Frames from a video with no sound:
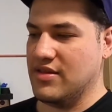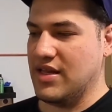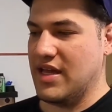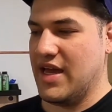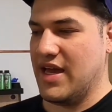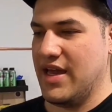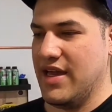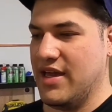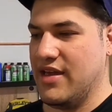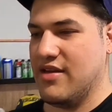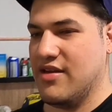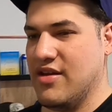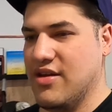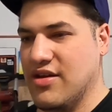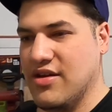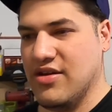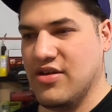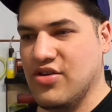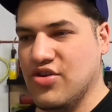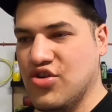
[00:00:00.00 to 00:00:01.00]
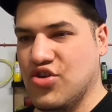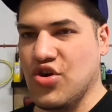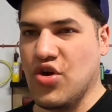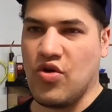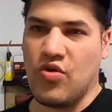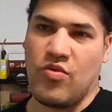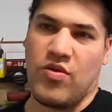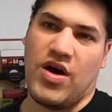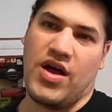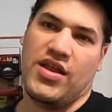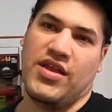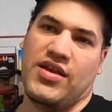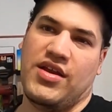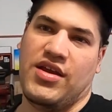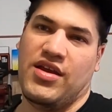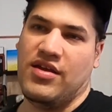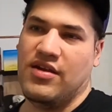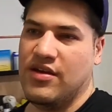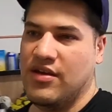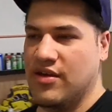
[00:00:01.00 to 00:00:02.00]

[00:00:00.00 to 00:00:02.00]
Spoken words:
like show quality.